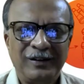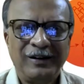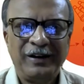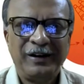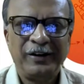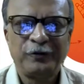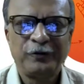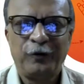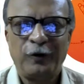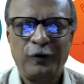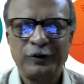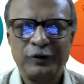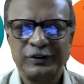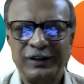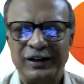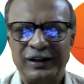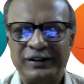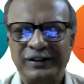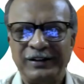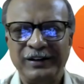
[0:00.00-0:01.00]
It is
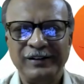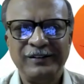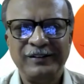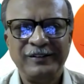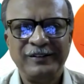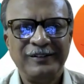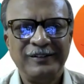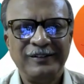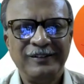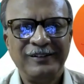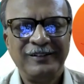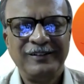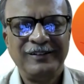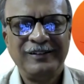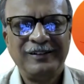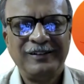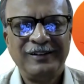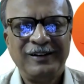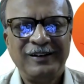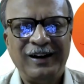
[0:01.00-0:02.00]
4:30
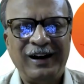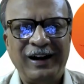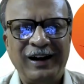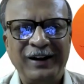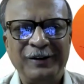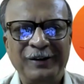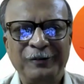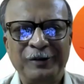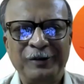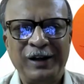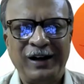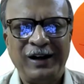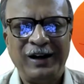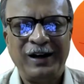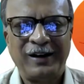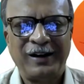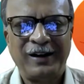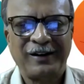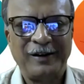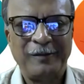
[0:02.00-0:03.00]
and we
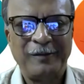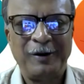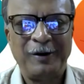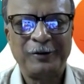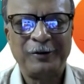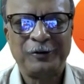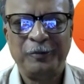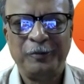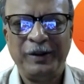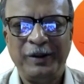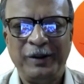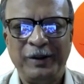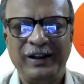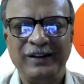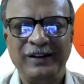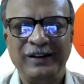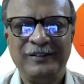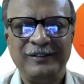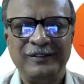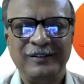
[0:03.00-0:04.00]
are about to
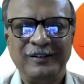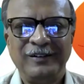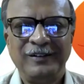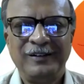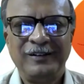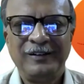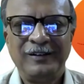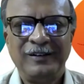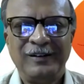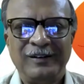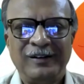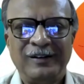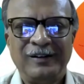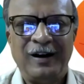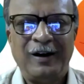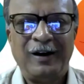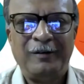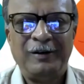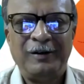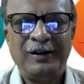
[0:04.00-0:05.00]
begin
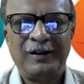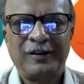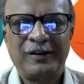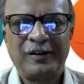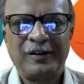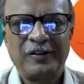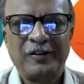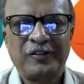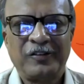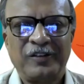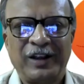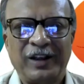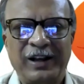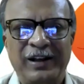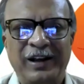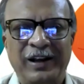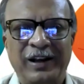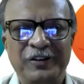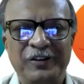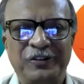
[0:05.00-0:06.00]
our
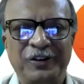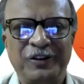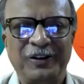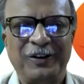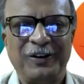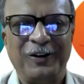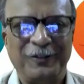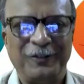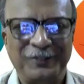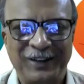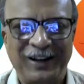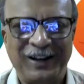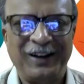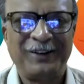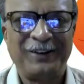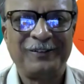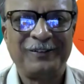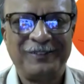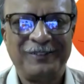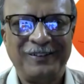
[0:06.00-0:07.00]
second edition of
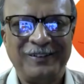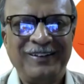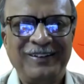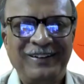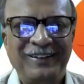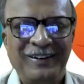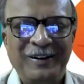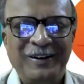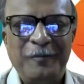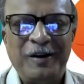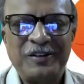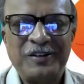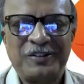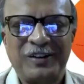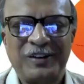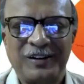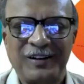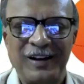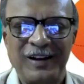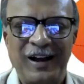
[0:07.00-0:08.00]
the
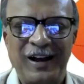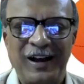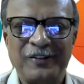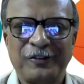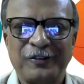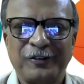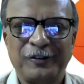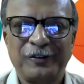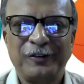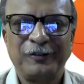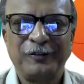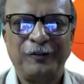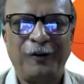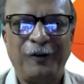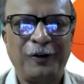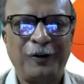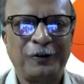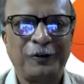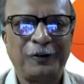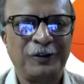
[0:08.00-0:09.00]
Masterclass
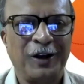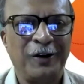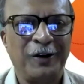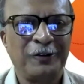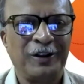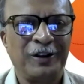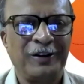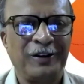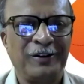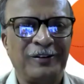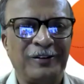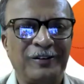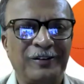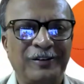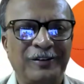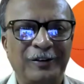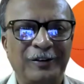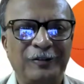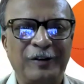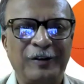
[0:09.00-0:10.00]
for
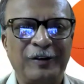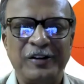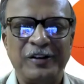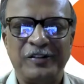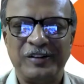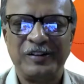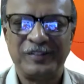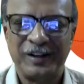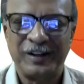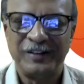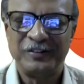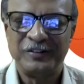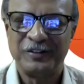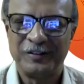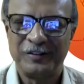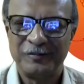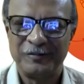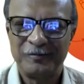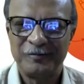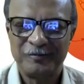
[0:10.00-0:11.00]
2026
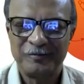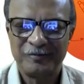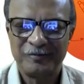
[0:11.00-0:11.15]
edition.